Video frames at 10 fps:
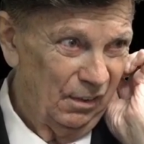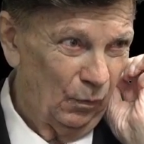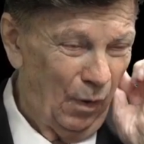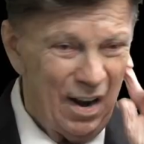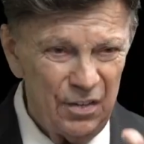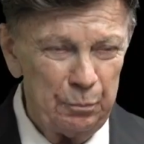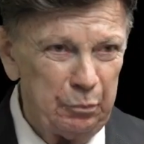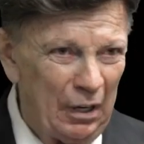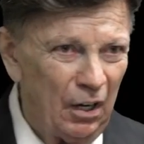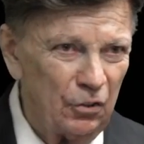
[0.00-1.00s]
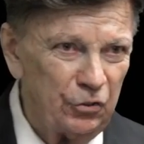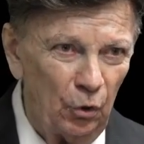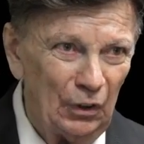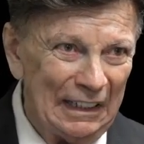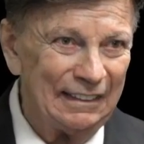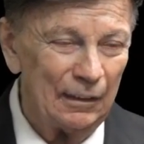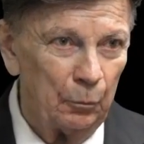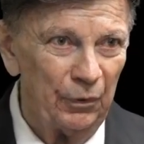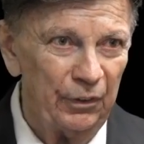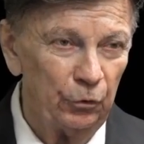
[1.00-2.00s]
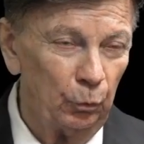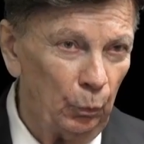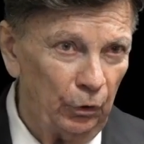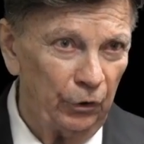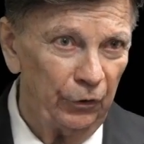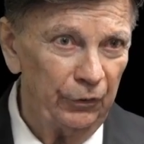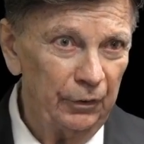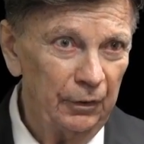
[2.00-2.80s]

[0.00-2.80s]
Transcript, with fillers: Why is prayer so linked up with His Word?